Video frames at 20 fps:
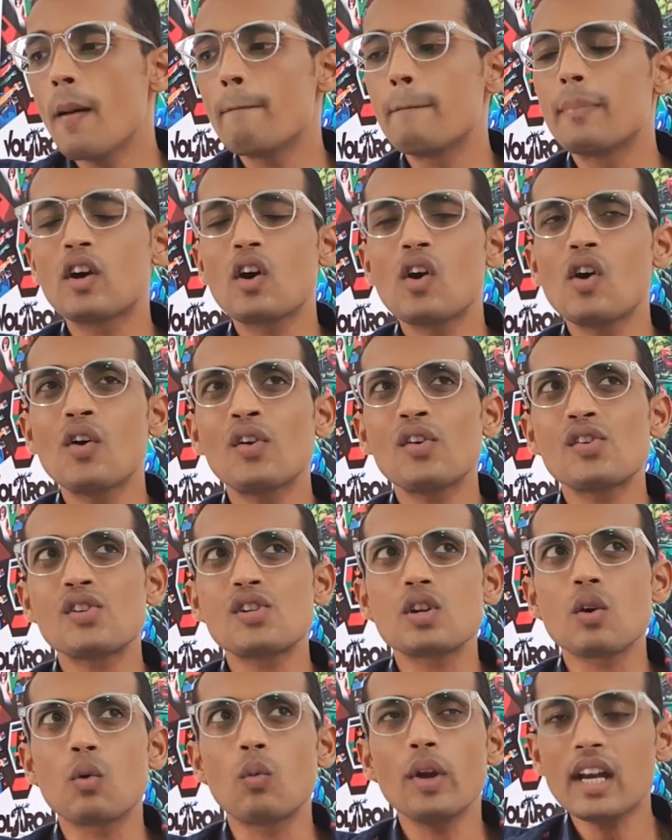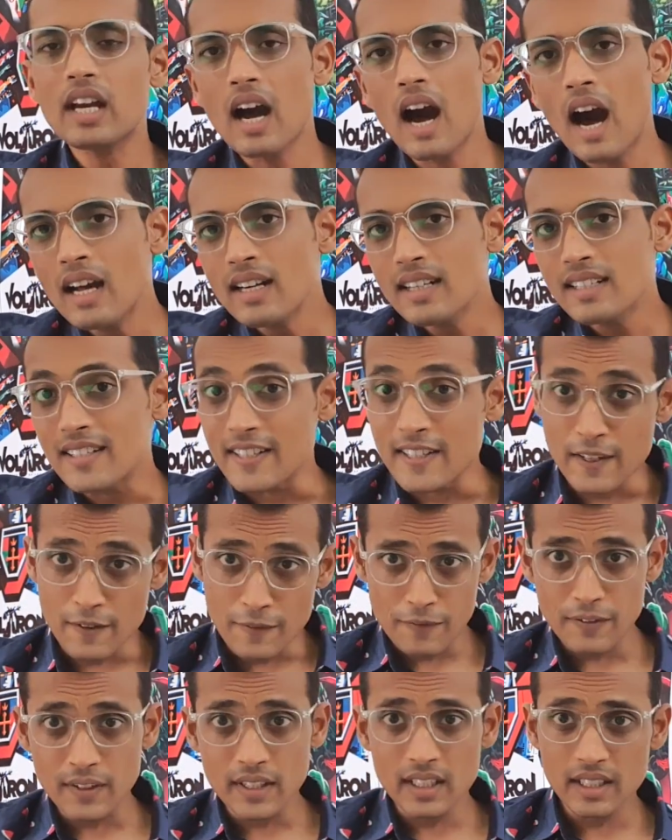because we can't
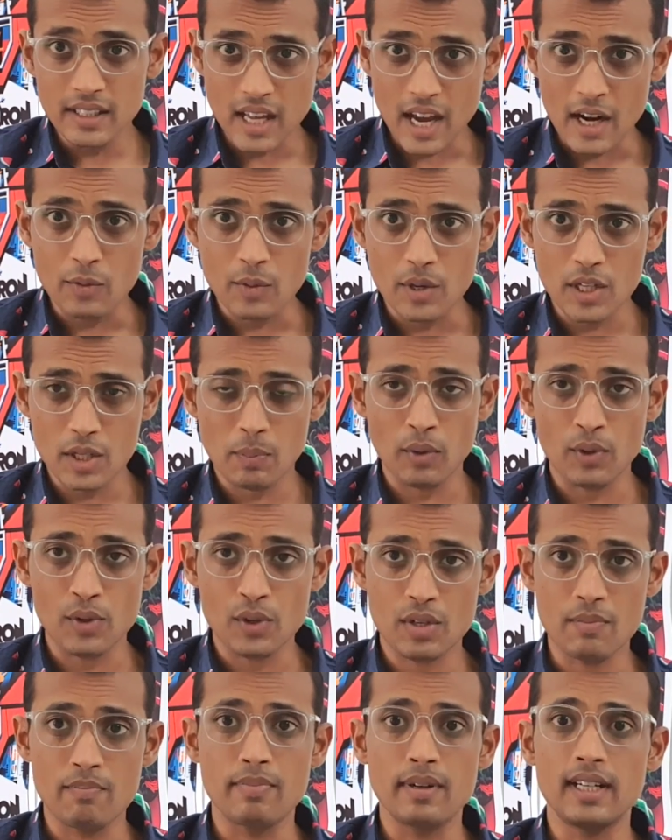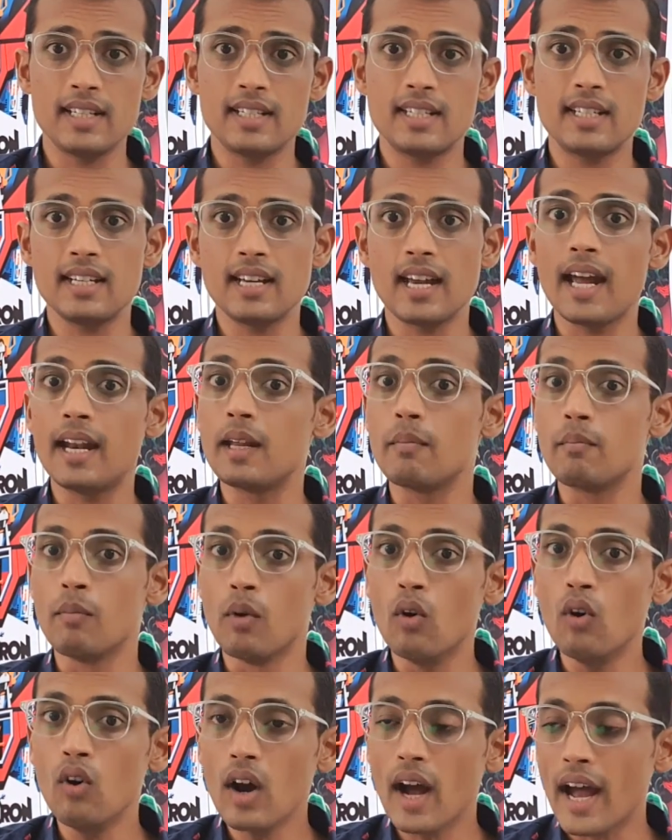defer that responsibility
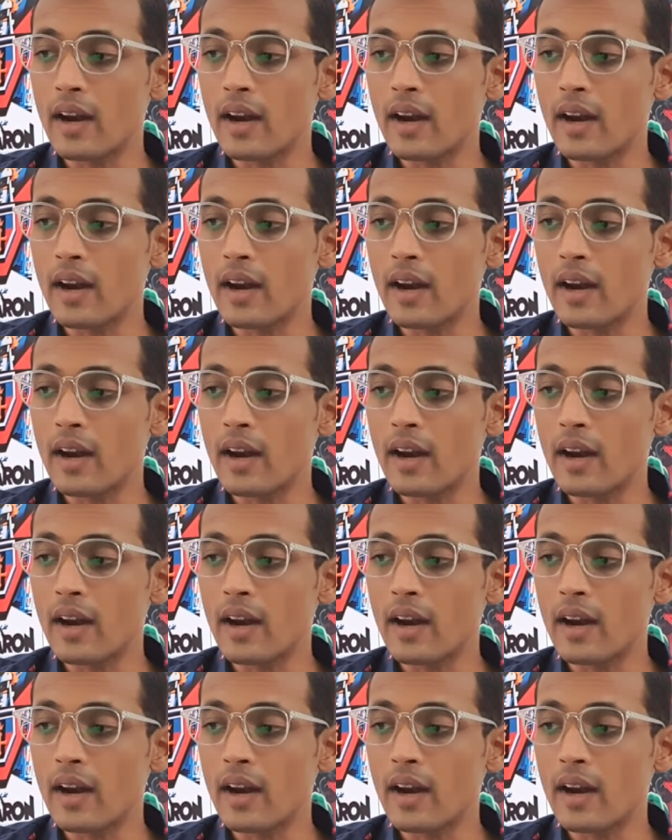anymore,